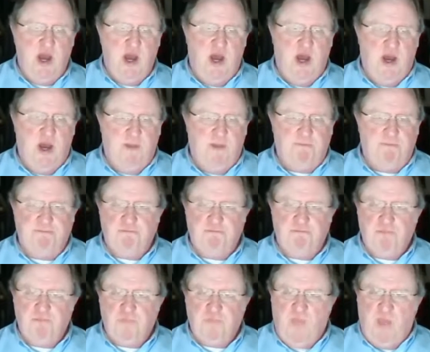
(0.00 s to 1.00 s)

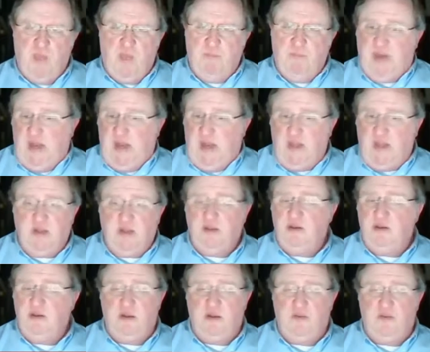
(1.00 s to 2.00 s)
But
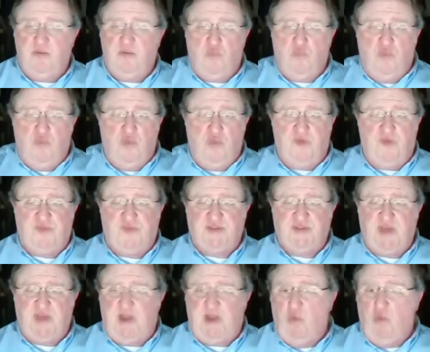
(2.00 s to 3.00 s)
if the
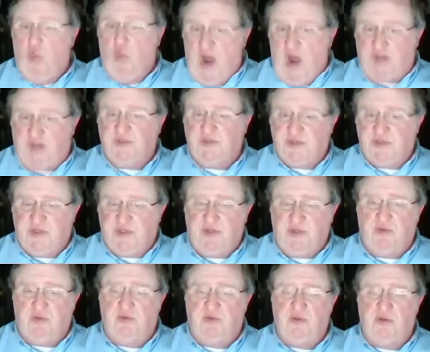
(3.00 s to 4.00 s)
Senate wants
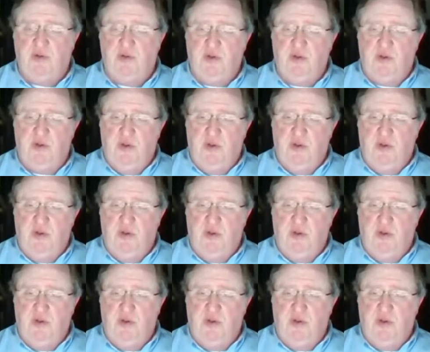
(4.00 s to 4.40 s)
to